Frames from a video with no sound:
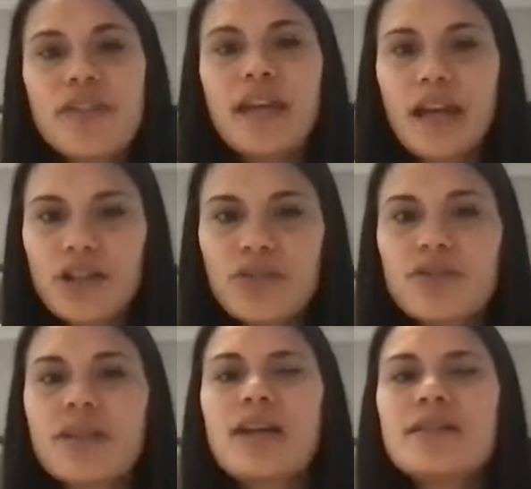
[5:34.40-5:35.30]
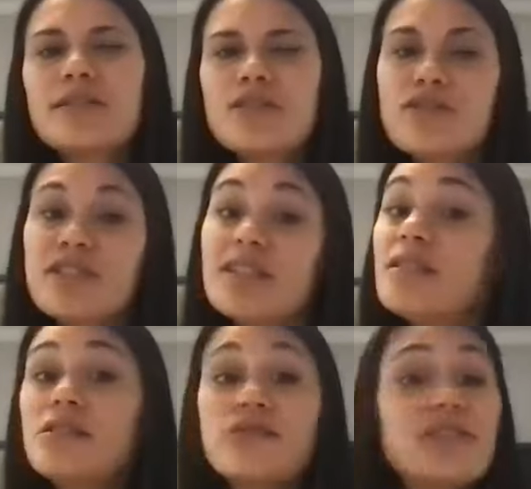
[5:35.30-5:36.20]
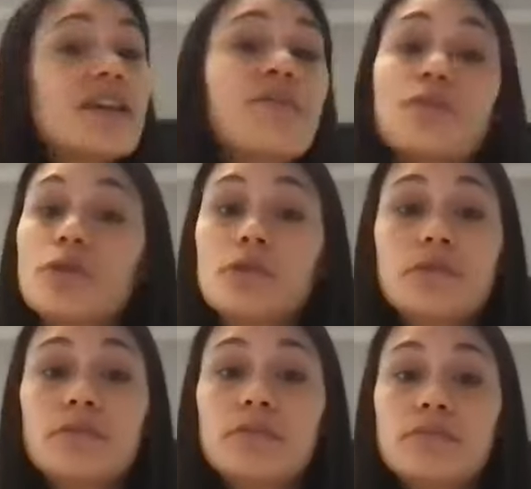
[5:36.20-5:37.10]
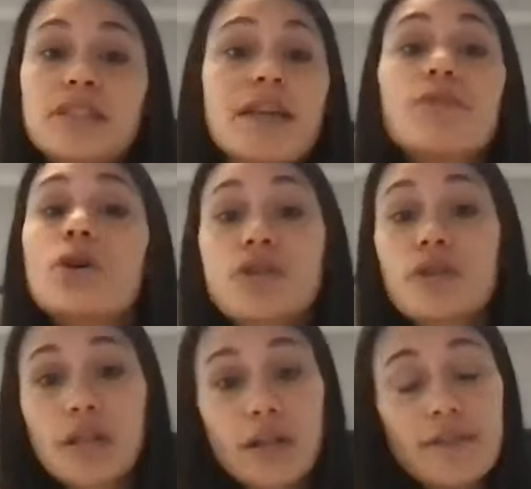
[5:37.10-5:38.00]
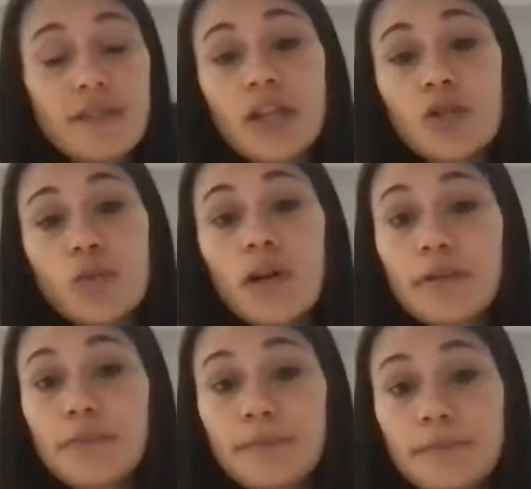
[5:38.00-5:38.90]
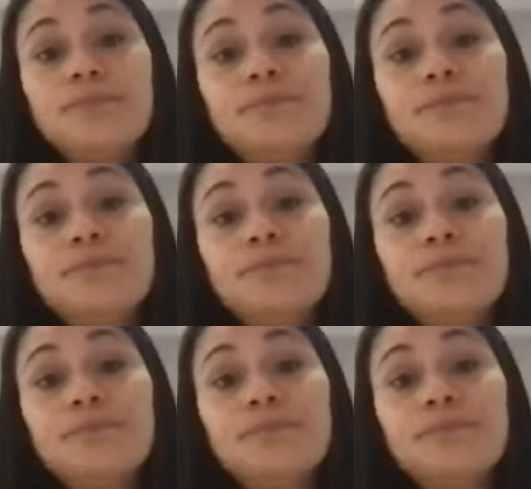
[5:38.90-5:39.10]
on the exercises. There's several alternatives to each one.